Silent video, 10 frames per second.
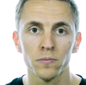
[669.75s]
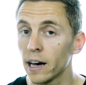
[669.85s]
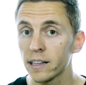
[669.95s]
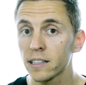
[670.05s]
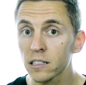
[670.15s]

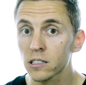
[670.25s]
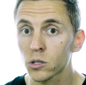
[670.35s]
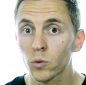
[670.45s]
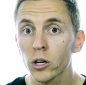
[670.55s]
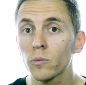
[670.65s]
And this is
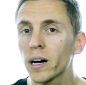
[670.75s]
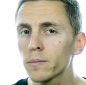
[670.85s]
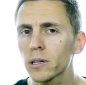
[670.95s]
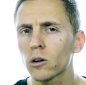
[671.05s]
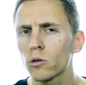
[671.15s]
where you might
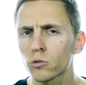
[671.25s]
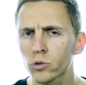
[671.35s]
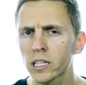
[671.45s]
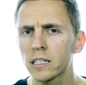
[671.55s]
be going really